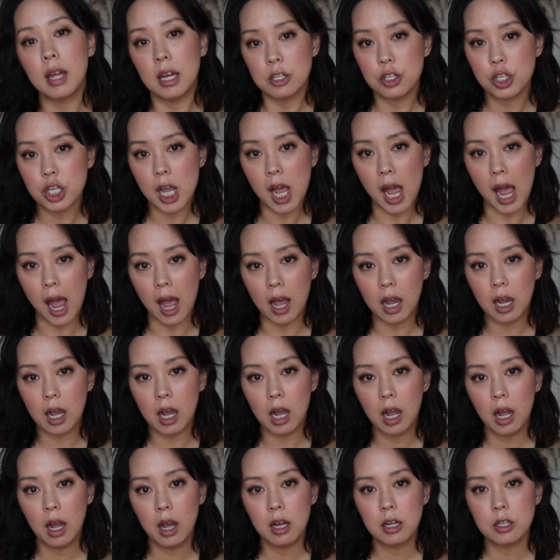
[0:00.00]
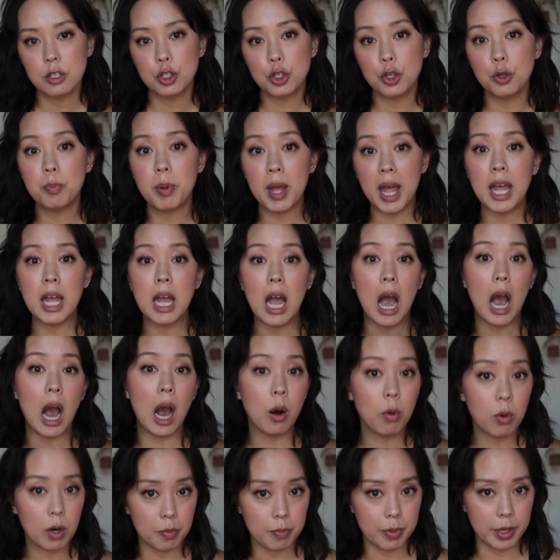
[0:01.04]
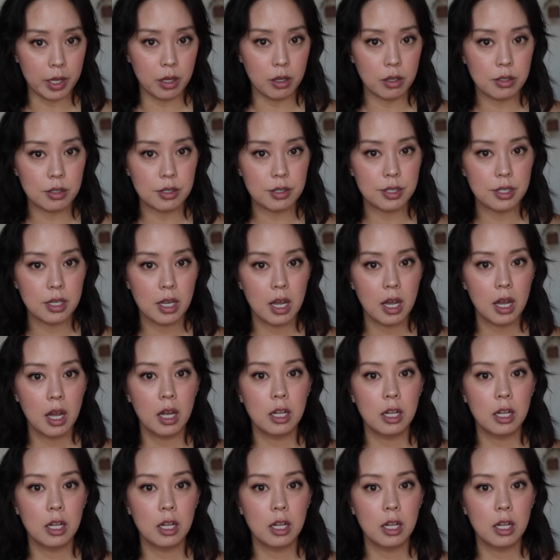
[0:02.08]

that check to pay our bills,